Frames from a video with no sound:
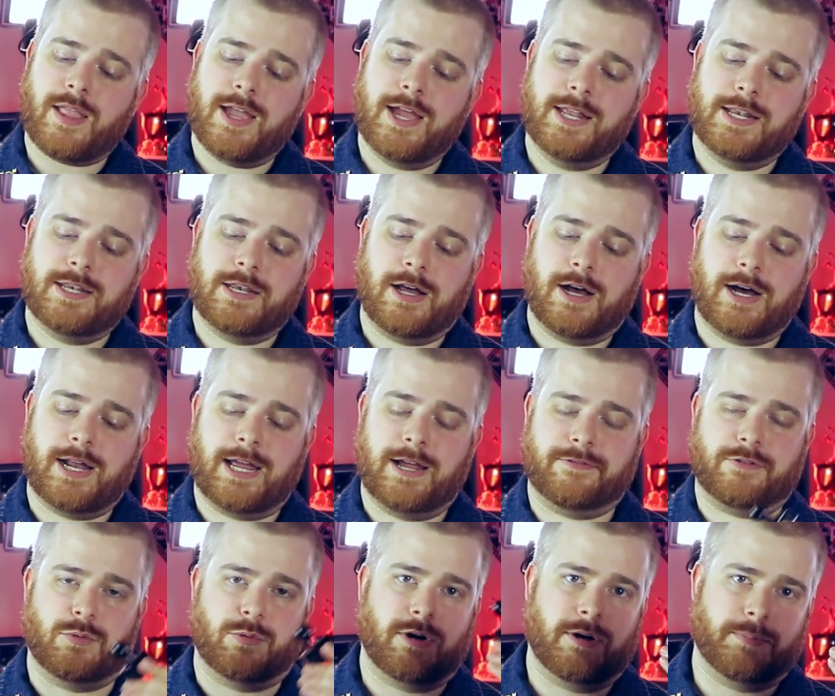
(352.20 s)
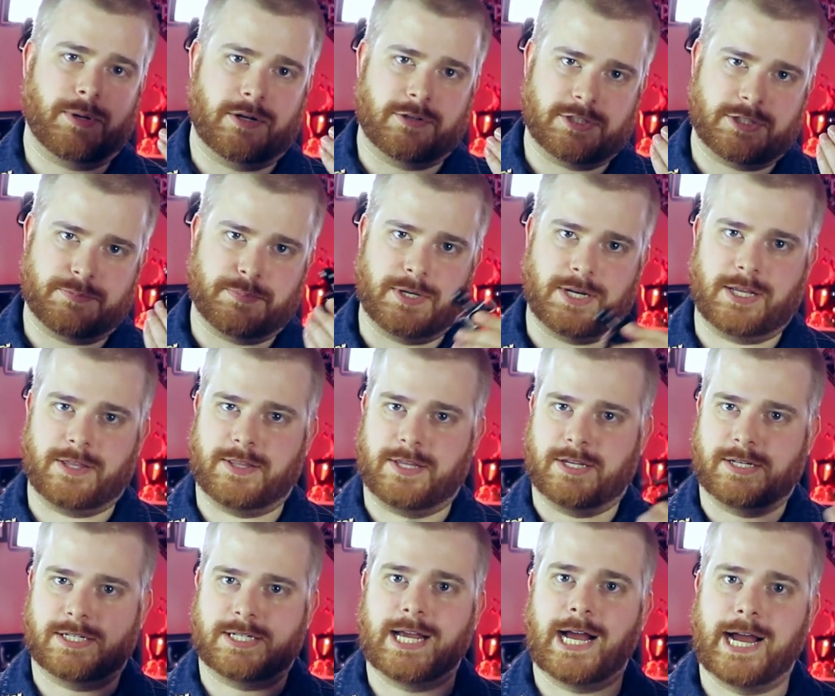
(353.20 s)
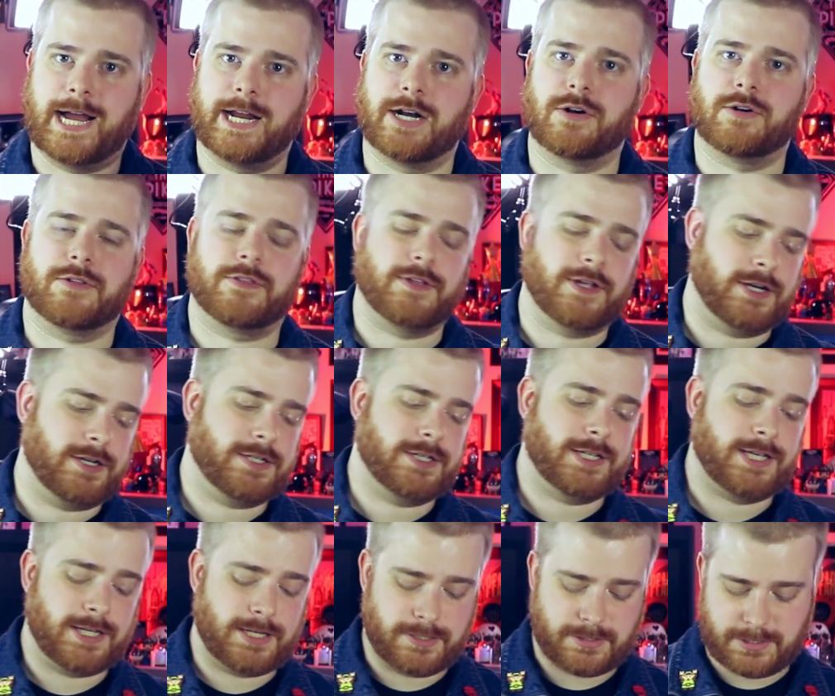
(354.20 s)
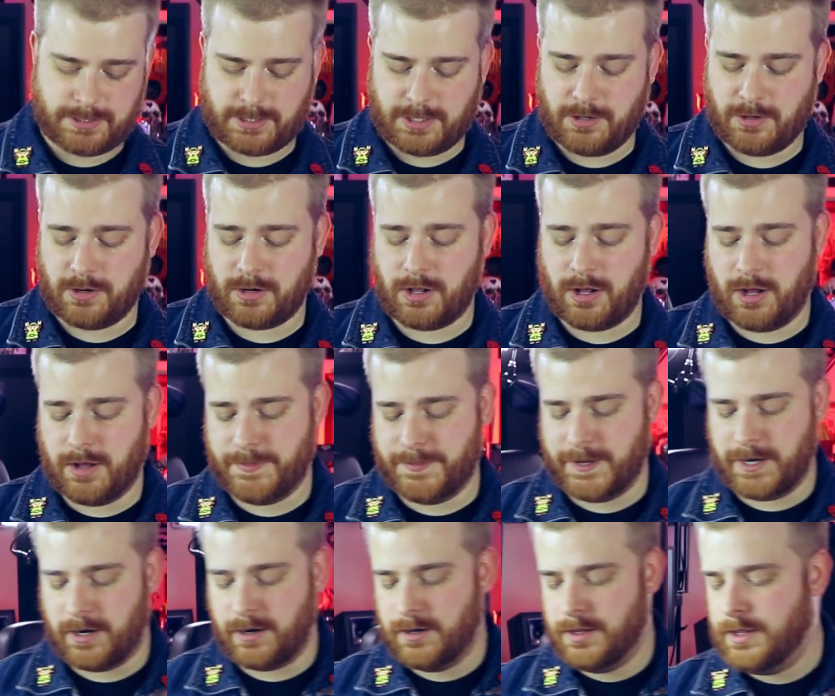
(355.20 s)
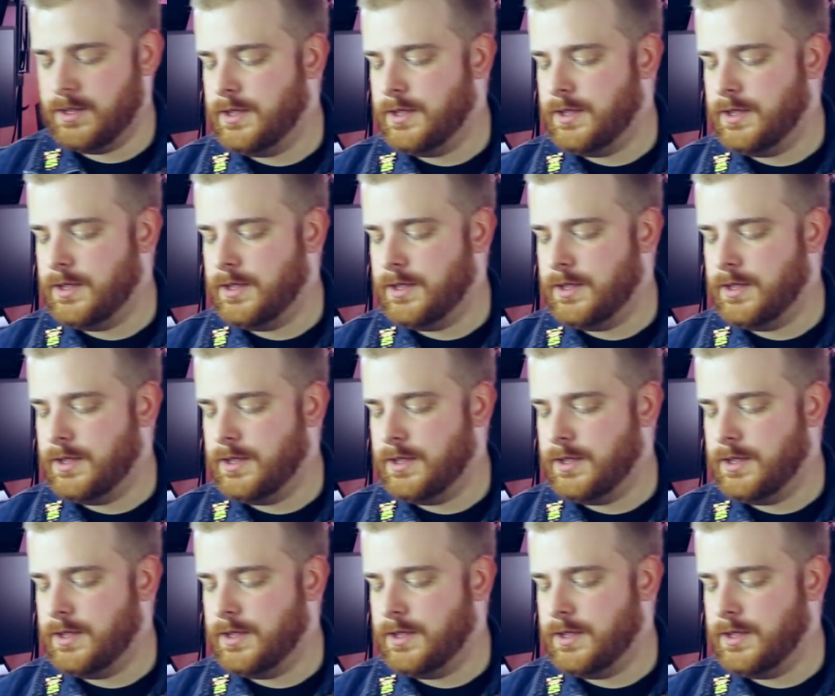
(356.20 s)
and not have to worry about spinning the entire thing to get it secured on there.